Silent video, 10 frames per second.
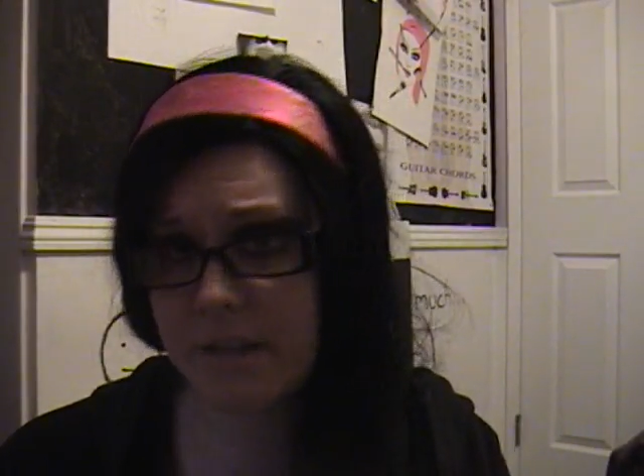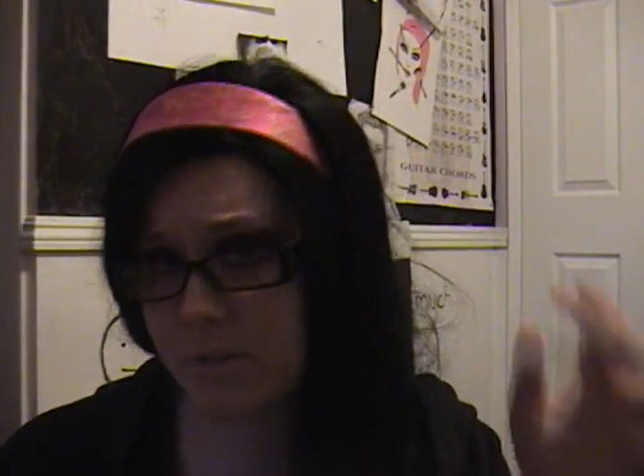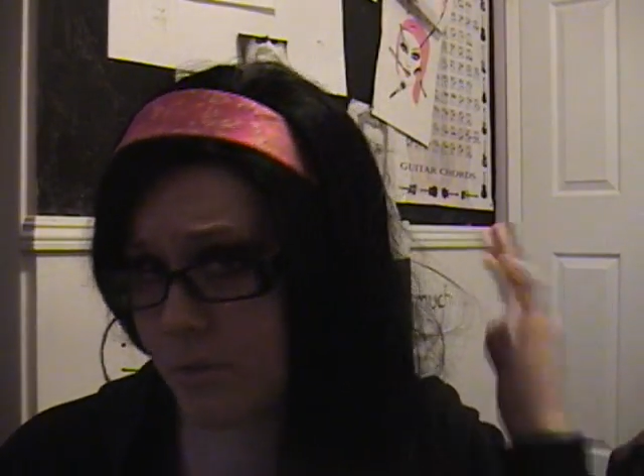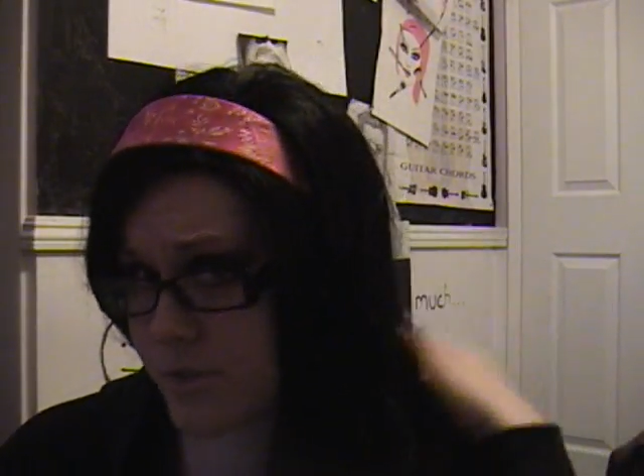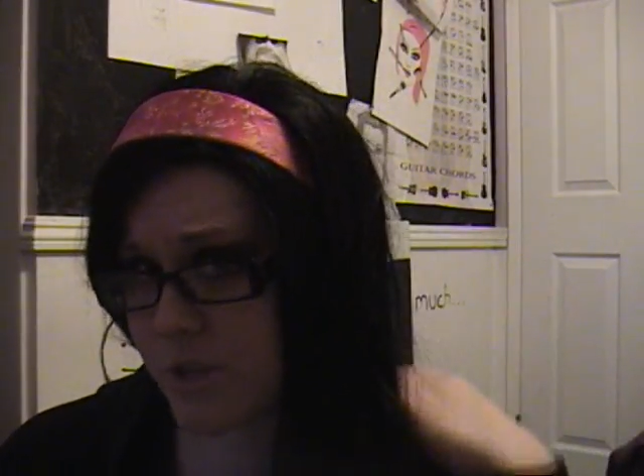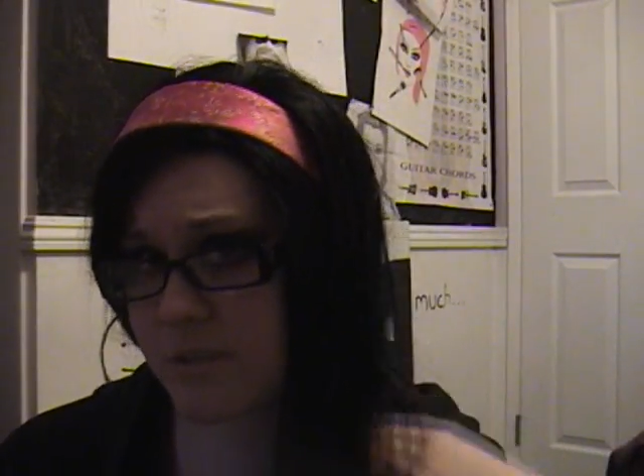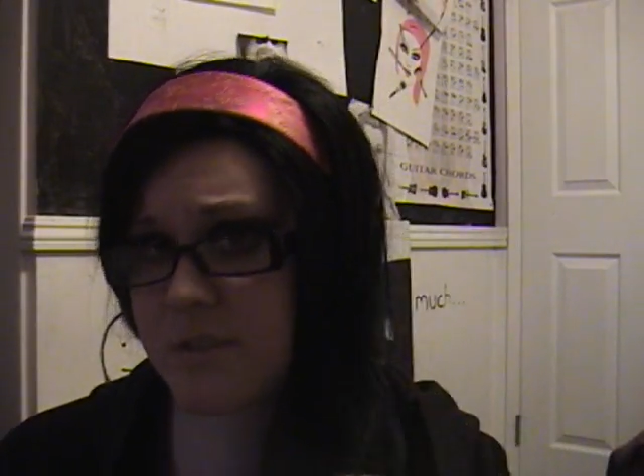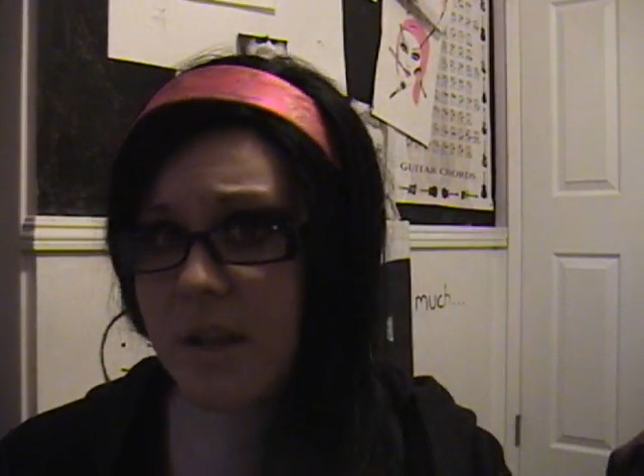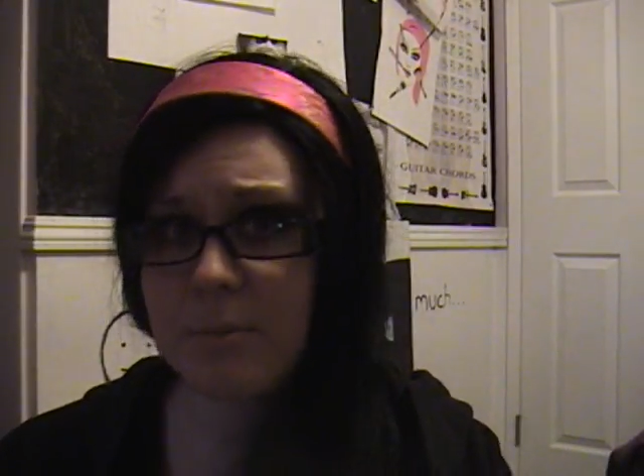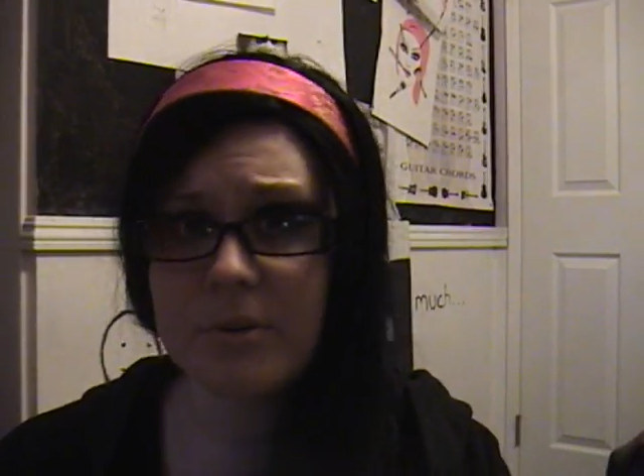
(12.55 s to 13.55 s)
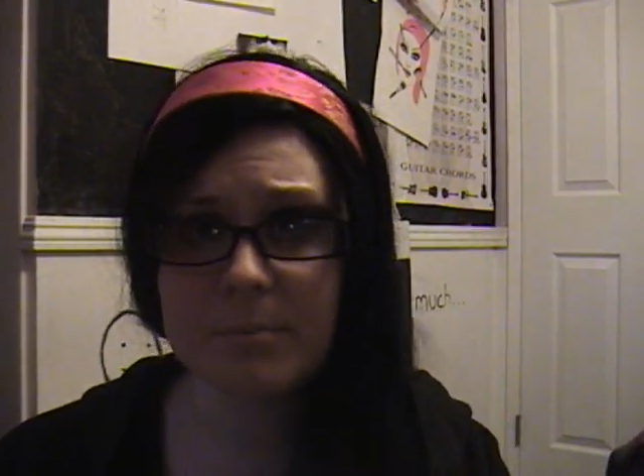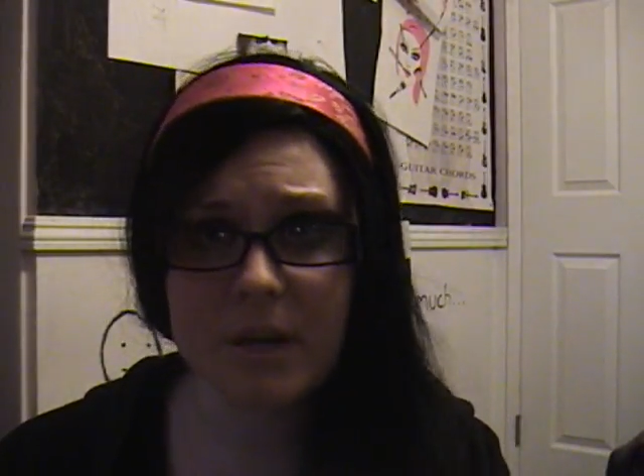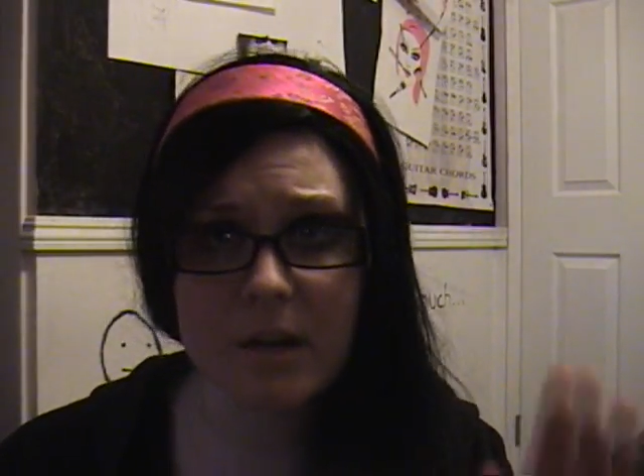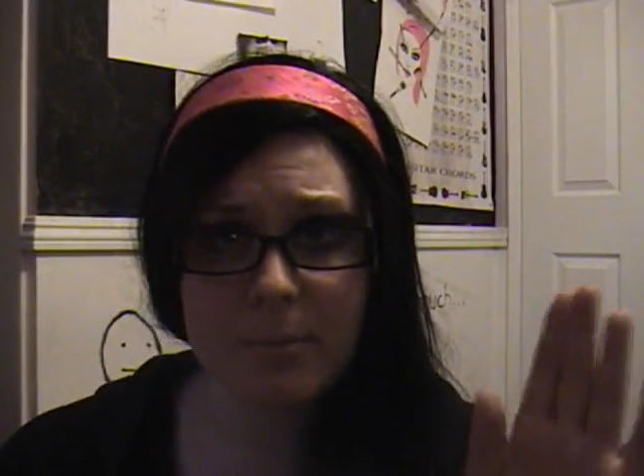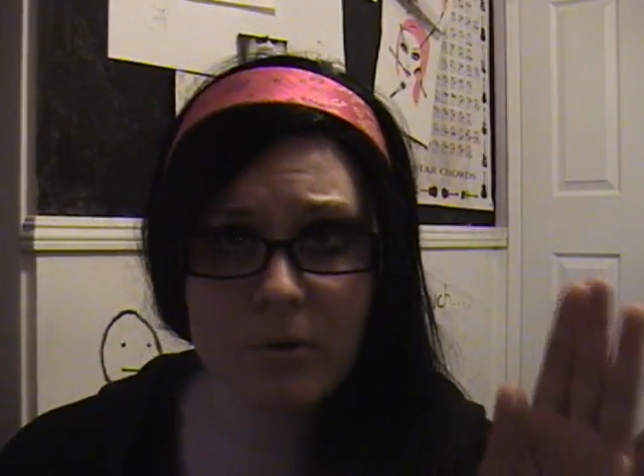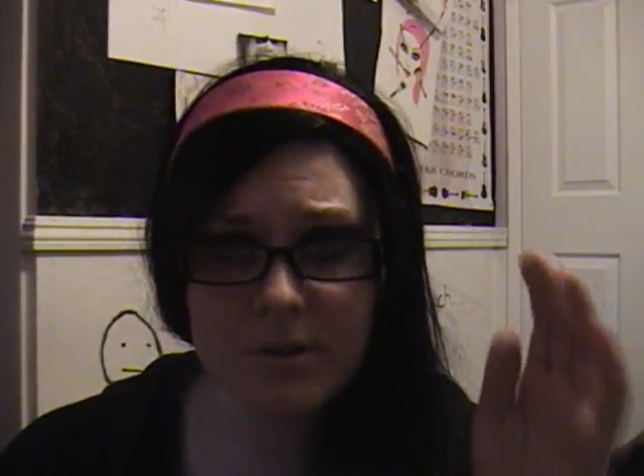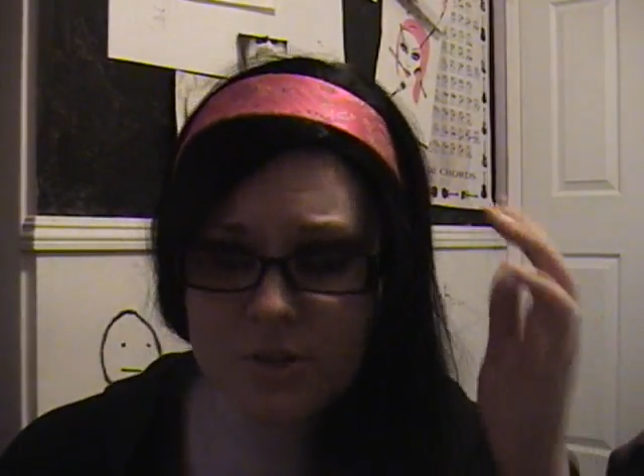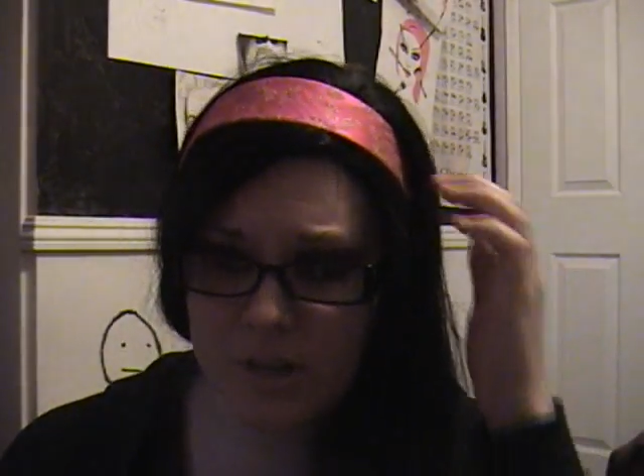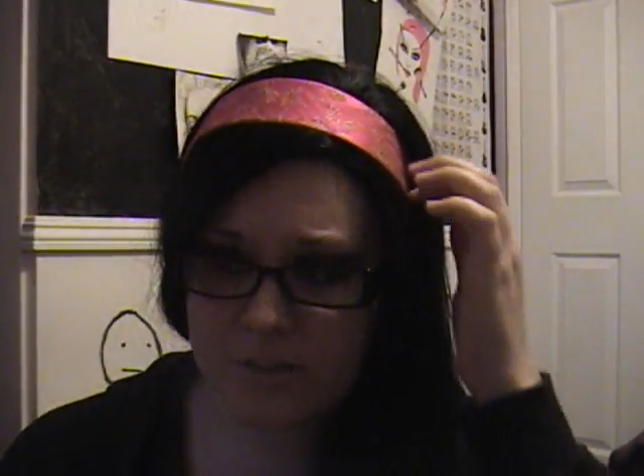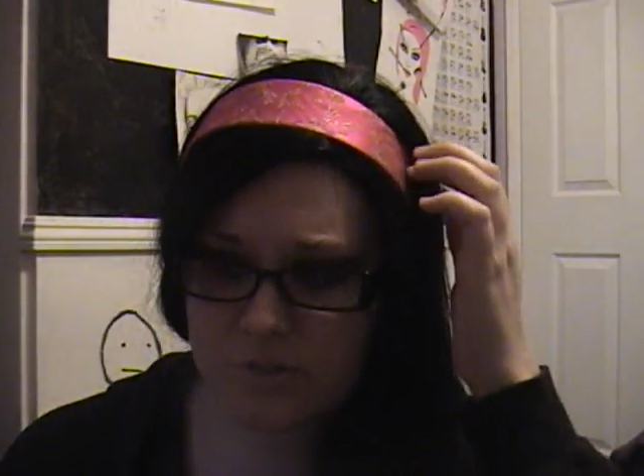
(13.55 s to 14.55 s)
and I told Chelsea I would, but I
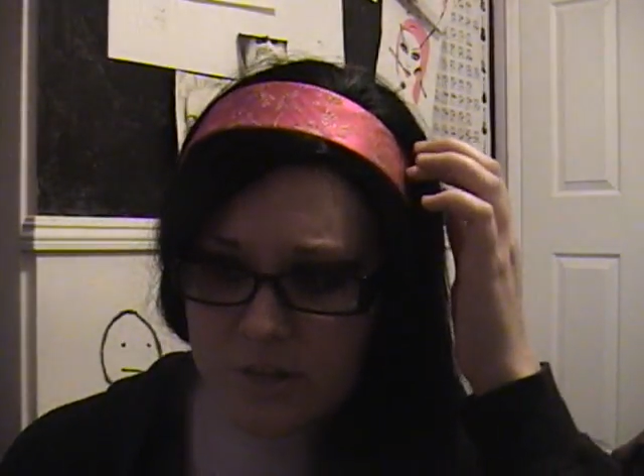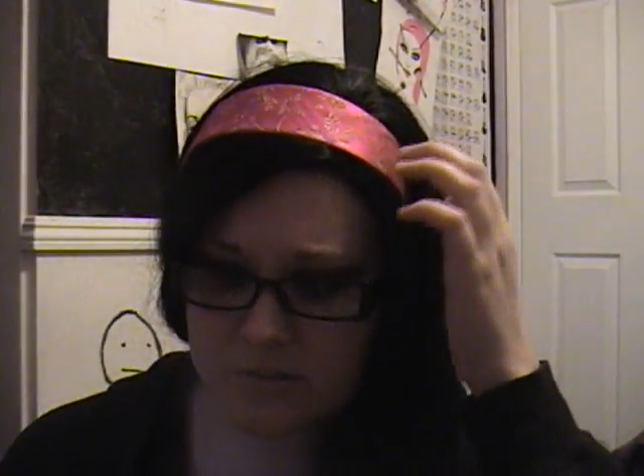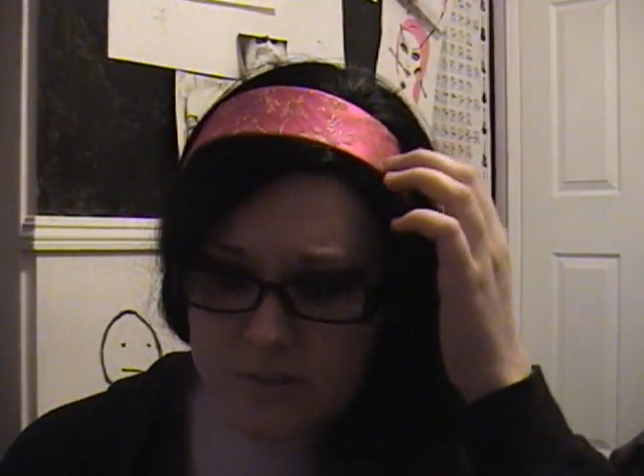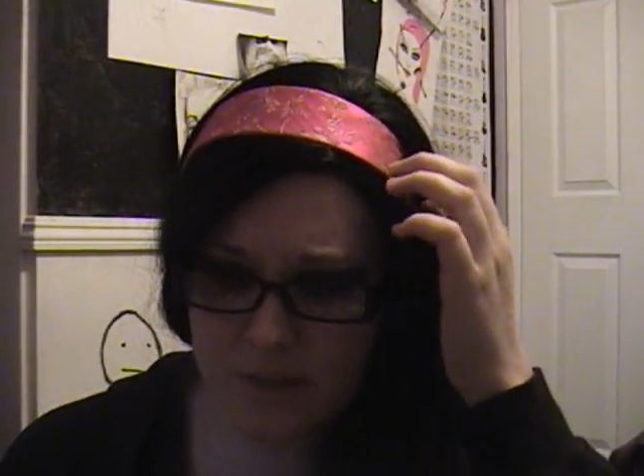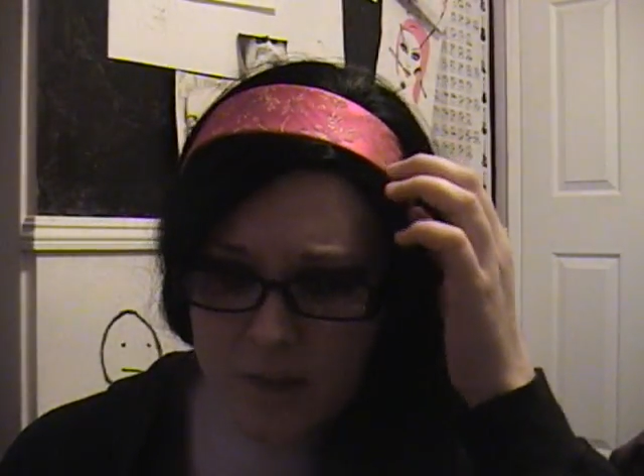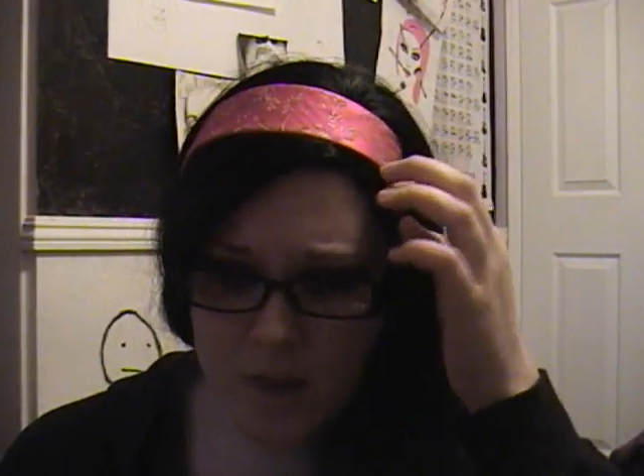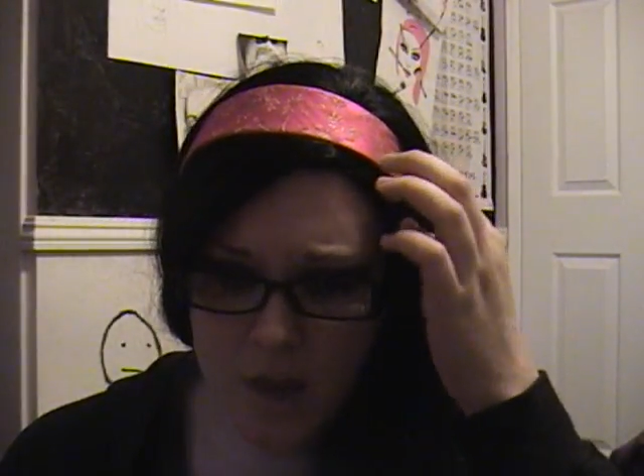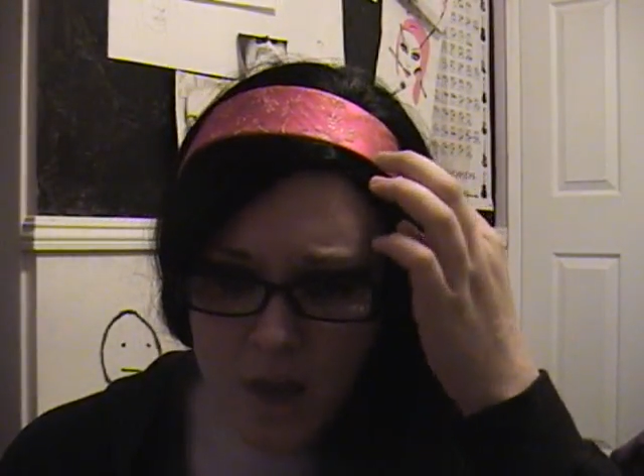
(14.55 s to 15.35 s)
apologize, Chelsea.